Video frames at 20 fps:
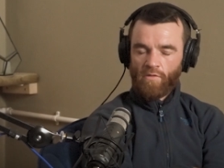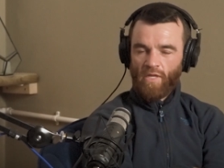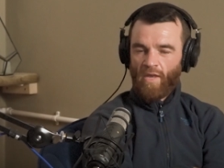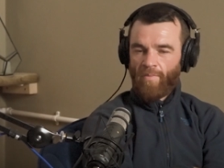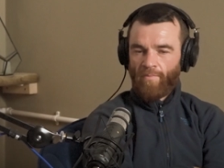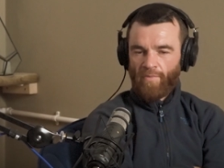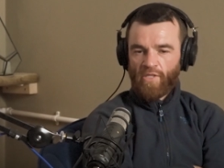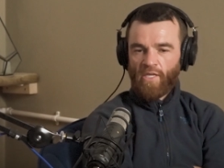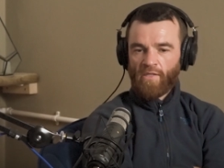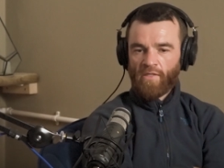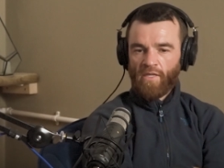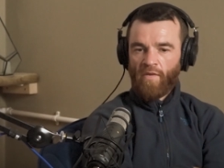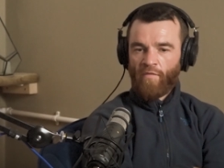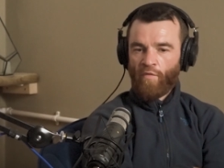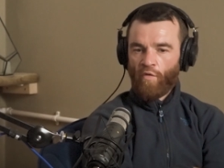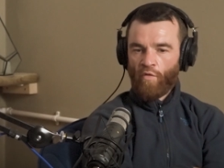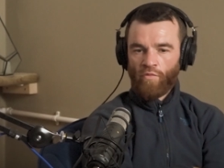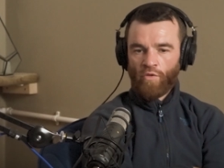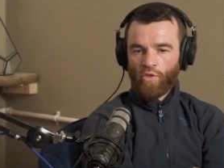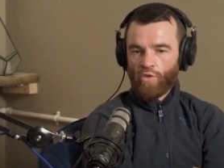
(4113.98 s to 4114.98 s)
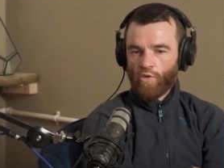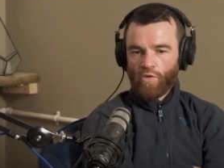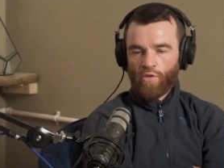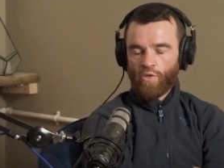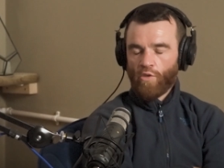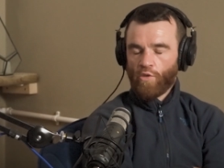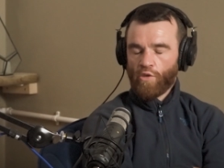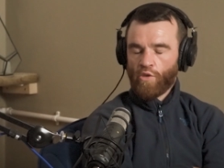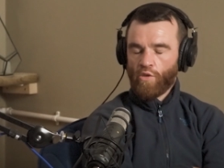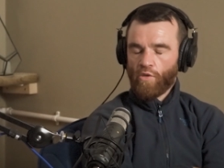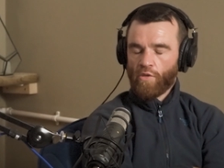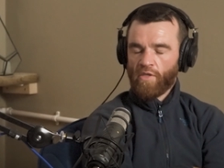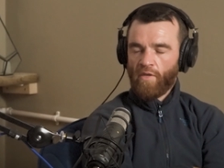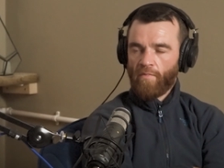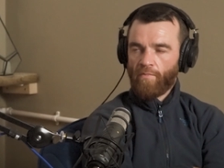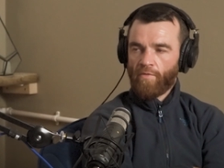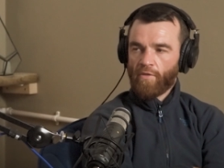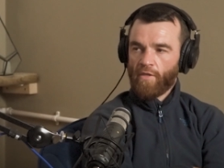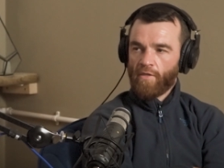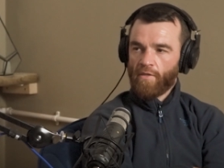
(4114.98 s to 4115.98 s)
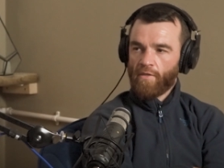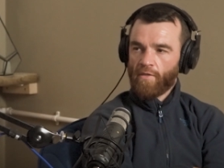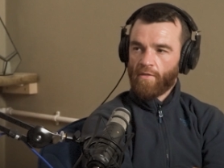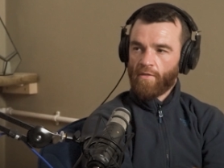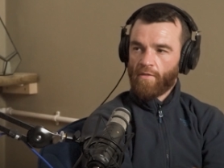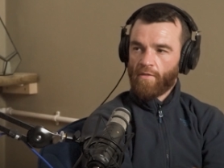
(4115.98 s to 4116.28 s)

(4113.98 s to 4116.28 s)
10%, I've always took 10%.